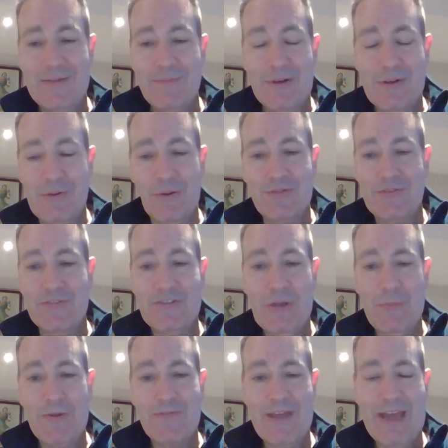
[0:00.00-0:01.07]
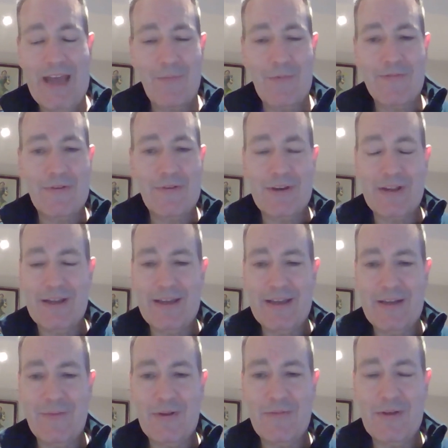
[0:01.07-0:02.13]
But of course, on top of that, we've
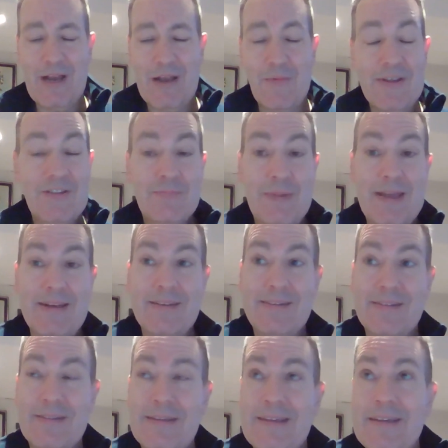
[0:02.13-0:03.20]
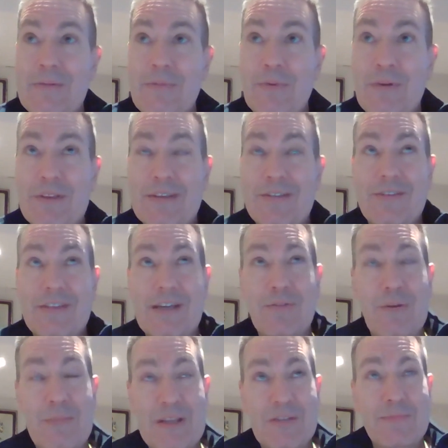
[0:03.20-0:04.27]
got we spend this year
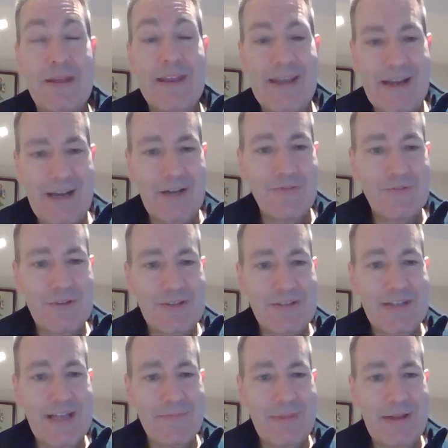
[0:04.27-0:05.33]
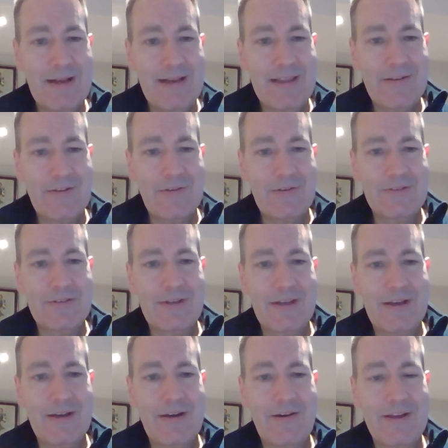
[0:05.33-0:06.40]
we'll be spending 110 million on
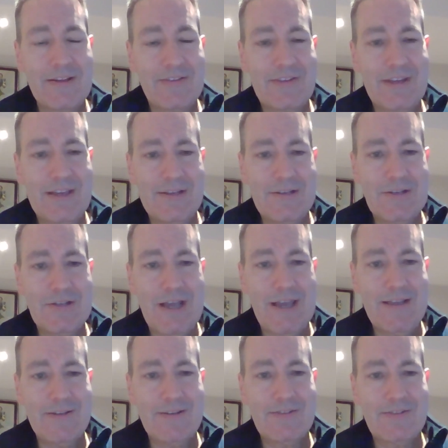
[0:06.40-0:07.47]
IT and change.